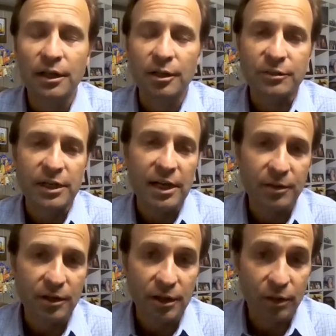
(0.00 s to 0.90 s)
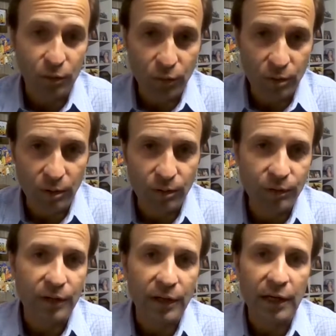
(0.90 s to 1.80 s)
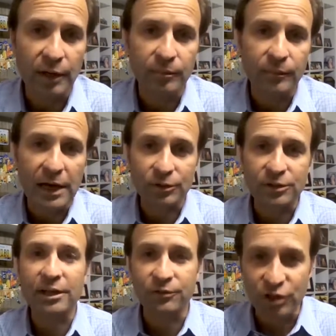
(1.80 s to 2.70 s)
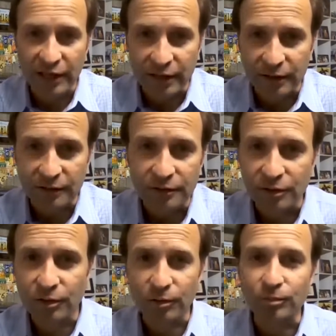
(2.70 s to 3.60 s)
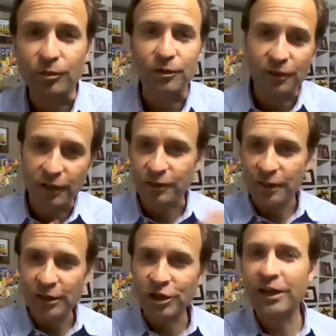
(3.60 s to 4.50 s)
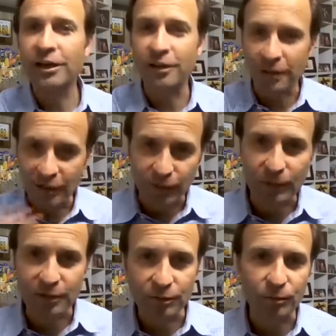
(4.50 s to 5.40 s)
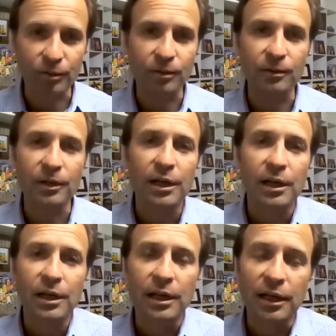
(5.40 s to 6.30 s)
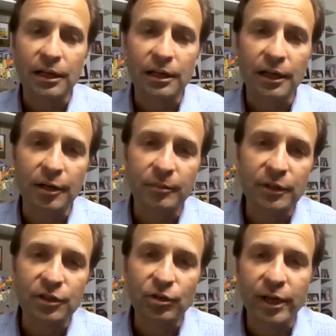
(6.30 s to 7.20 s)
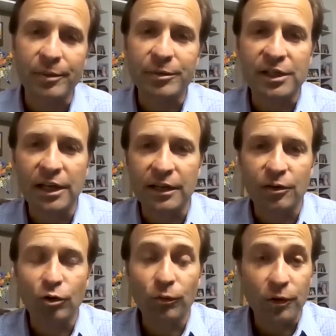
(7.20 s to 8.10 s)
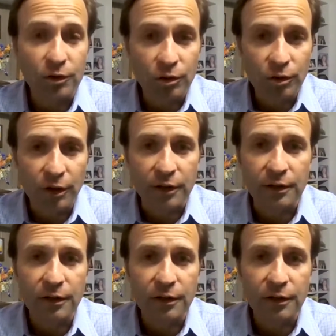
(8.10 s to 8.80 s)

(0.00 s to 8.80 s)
top in the world outside of China. So there's like in China and then the rest of the world, and so Amazon overtook